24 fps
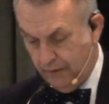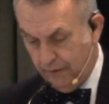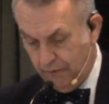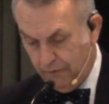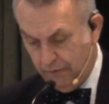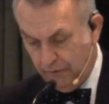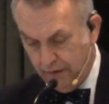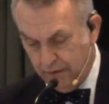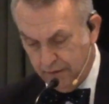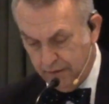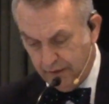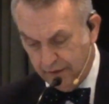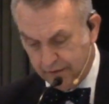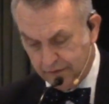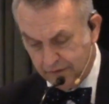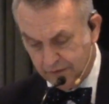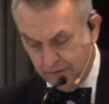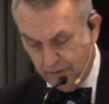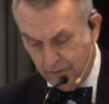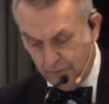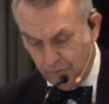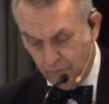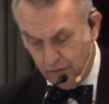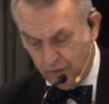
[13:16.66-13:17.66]
All right,
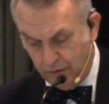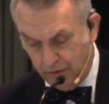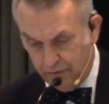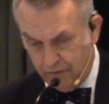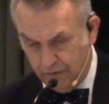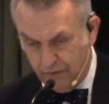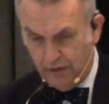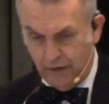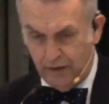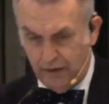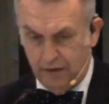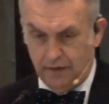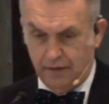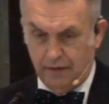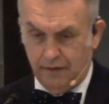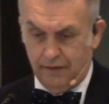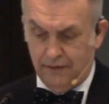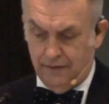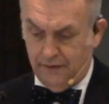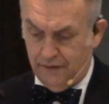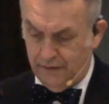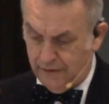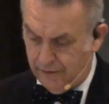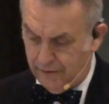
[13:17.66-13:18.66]
that's what God
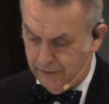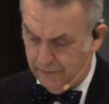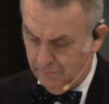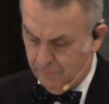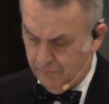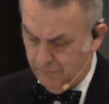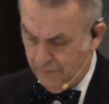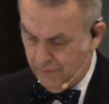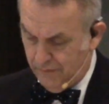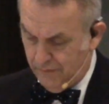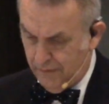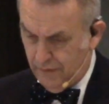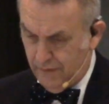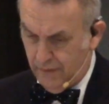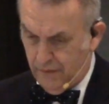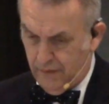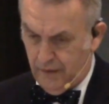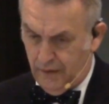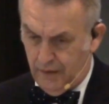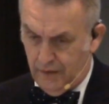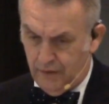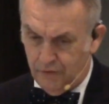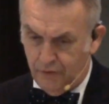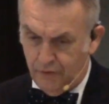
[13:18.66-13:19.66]
did.
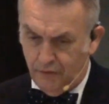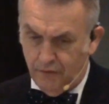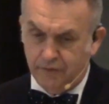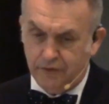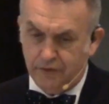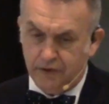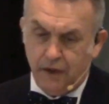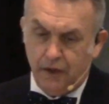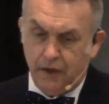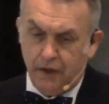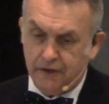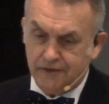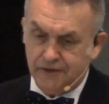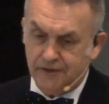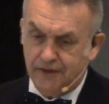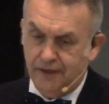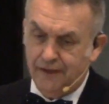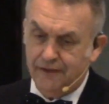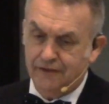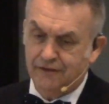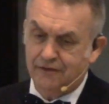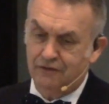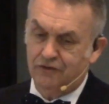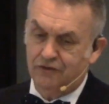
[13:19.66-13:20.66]
And the overall
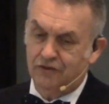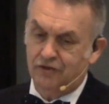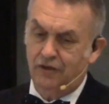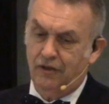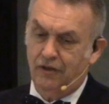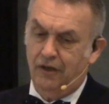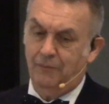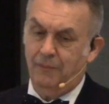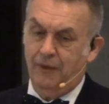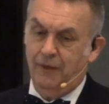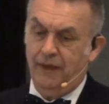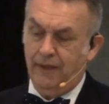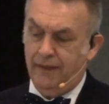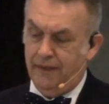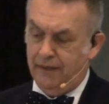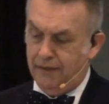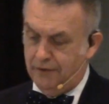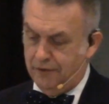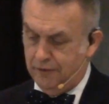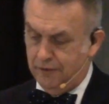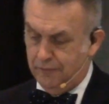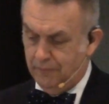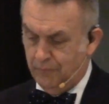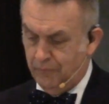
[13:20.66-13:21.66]
sense of Psalm
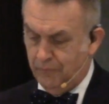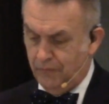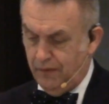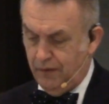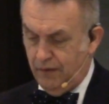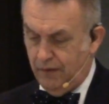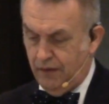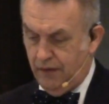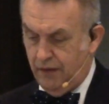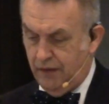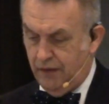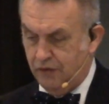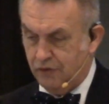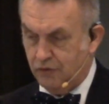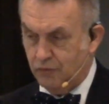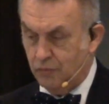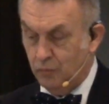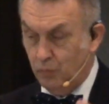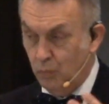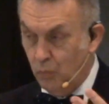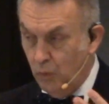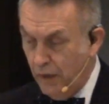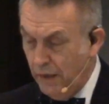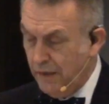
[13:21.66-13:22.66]
8
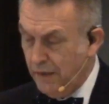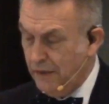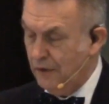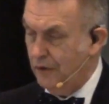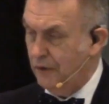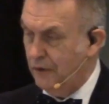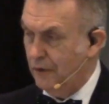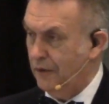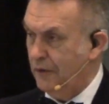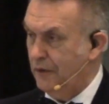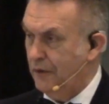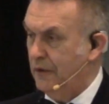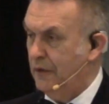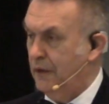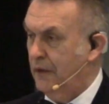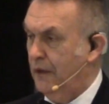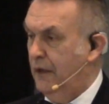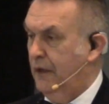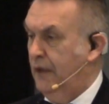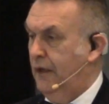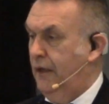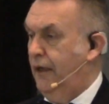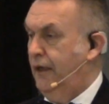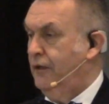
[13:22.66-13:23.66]
is wonder
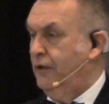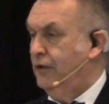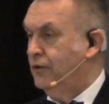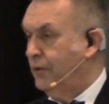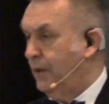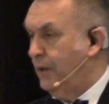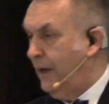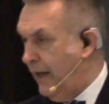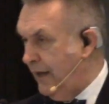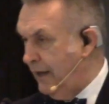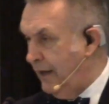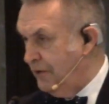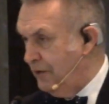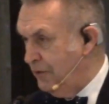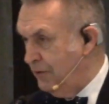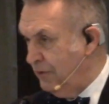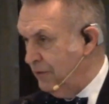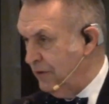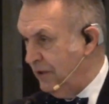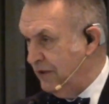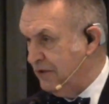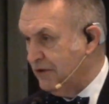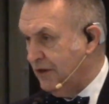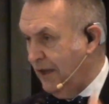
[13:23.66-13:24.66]
and
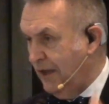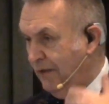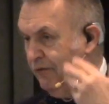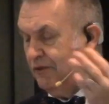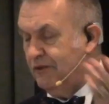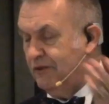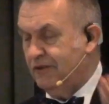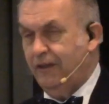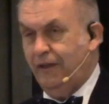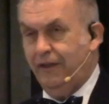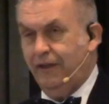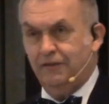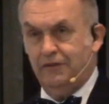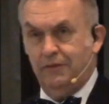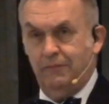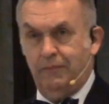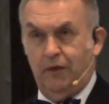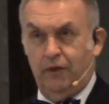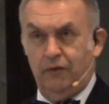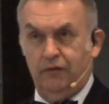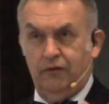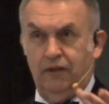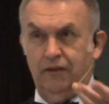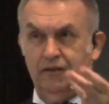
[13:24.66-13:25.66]
gratitude. As David sings
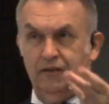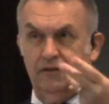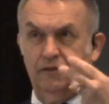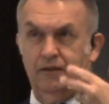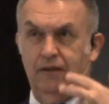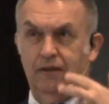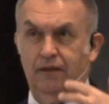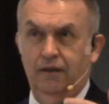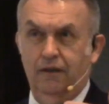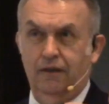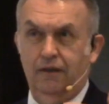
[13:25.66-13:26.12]
about this